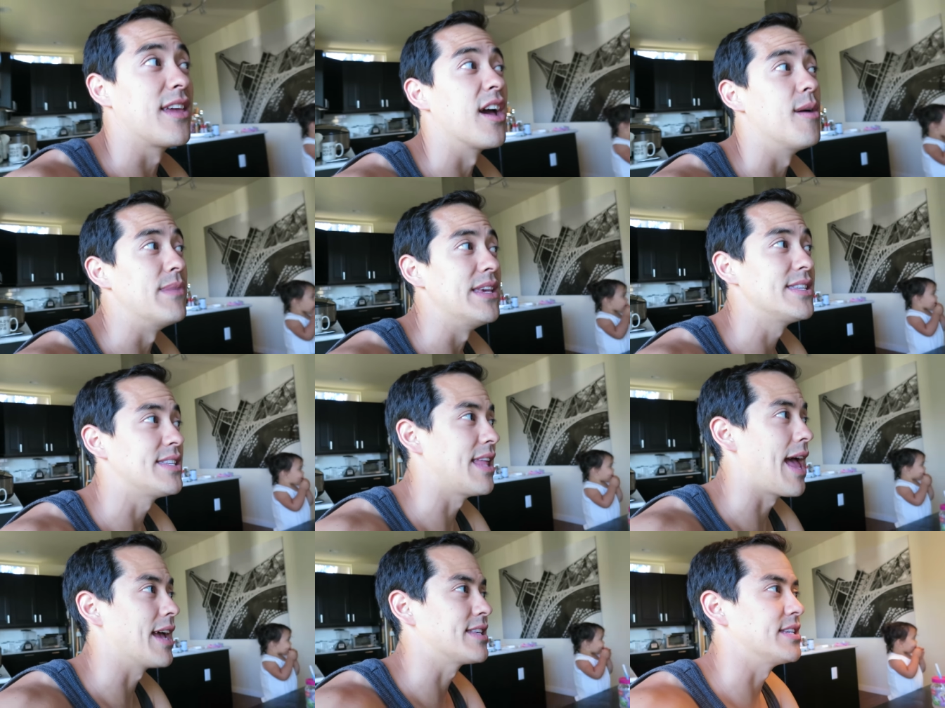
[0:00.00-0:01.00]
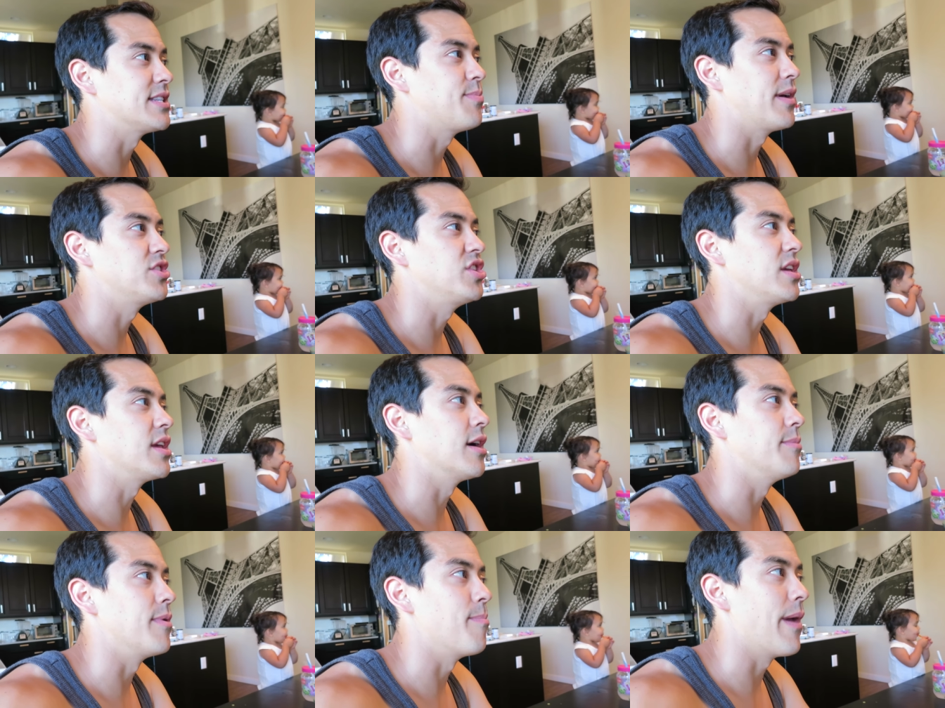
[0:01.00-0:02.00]
Gummy snacks, especially
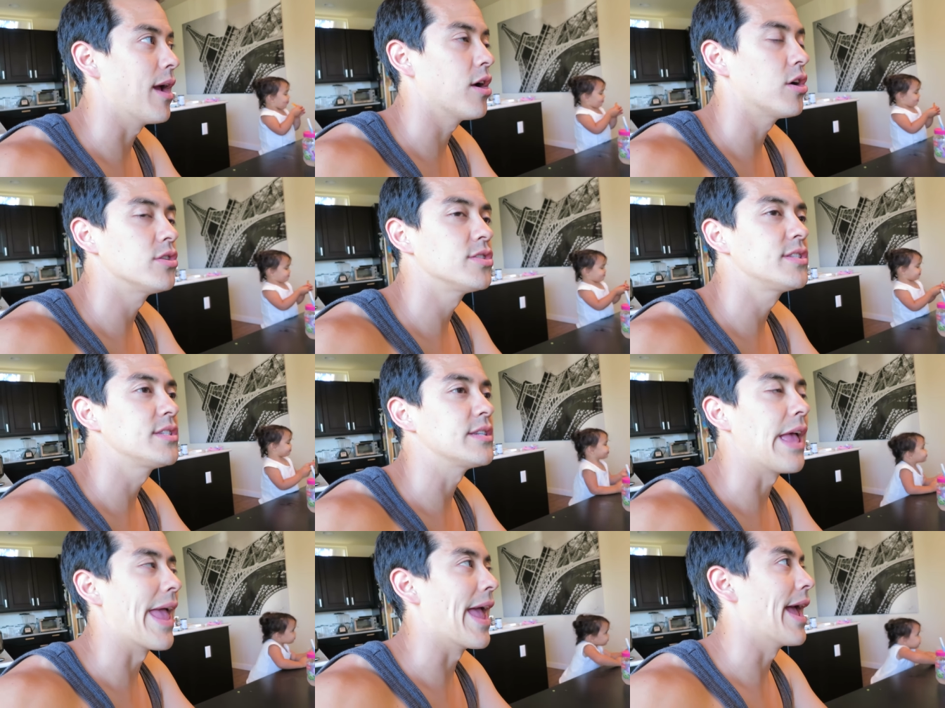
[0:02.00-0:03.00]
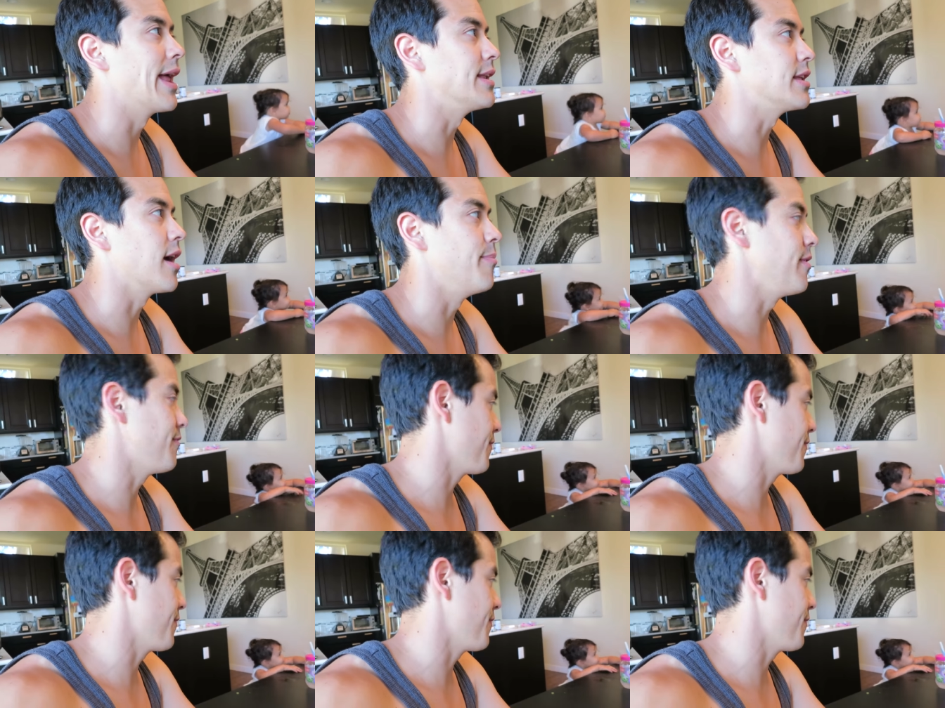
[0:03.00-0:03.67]
gummy bears and gummy